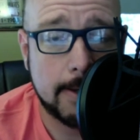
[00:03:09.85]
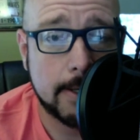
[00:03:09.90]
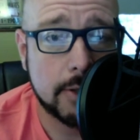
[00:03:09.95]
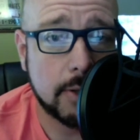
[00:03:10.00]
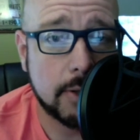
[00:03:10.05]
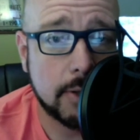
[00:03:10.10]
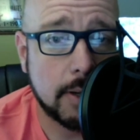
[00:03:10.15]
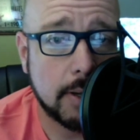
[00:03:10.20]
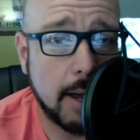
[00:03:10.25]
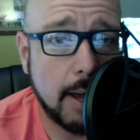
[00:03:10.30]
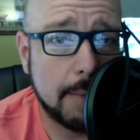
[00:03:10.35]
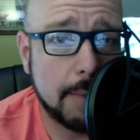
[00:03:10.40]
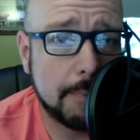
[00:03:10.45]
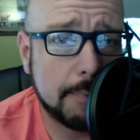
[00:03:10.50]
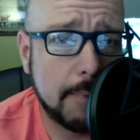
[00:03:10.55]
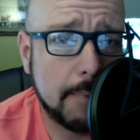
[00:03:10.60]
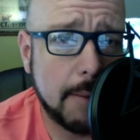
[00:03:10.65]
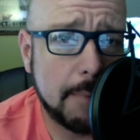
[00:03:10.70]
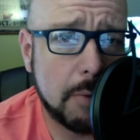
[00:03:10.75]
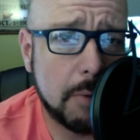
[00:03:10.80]
So
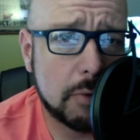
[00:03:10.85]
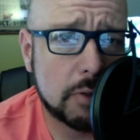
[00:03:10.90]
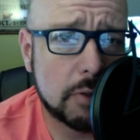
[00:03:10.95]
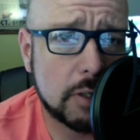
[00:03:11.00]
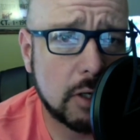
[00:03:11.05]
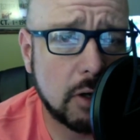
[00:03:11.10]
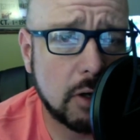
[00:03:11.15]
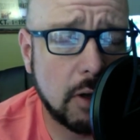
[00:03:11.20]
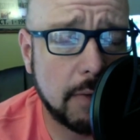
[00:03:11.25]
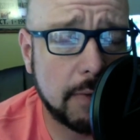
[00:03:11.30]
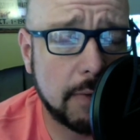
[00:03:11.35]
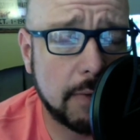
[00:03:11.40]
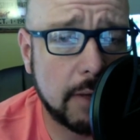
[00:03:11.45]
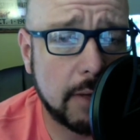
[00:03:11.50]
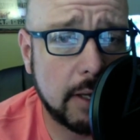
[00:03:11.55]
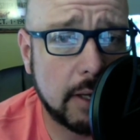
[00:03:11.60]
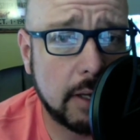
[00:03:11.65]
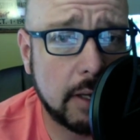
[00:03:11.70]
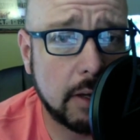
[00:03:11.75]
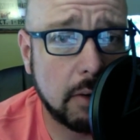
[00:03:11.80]
I posted it on
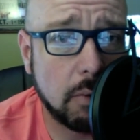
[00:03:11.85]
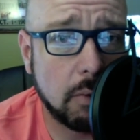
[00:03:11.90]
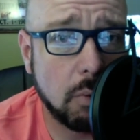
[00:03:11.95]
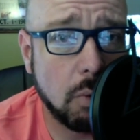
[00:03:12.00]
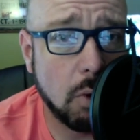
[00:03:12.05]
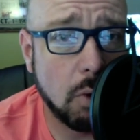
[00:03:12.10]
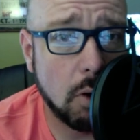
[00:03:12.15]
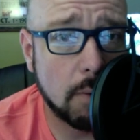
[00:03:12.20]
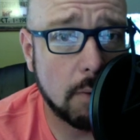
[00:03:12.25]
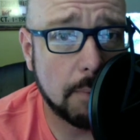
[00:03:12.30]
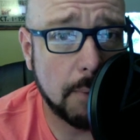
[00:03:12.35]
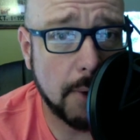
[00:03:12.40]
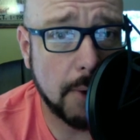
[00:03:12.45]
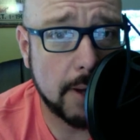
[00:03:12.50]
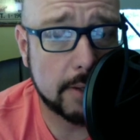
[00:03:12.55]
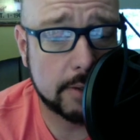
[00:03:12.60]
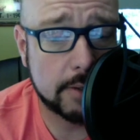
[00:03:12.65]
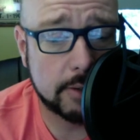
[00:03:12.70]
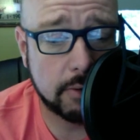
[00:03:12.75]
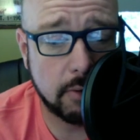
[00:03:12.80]
the
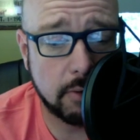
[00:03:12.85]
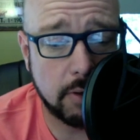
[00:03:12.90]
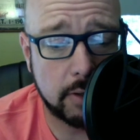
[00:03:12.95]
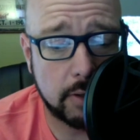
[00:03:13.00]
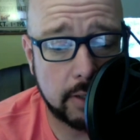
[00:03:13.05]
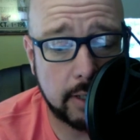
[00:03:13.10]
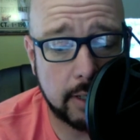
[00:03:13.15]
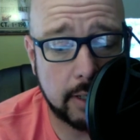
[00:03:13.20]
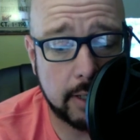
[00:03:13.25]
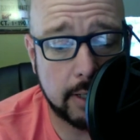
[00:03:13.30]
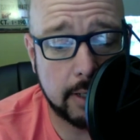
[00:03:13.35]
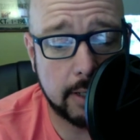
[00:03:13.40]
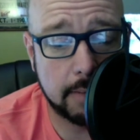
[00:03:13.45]
WordPress, or on the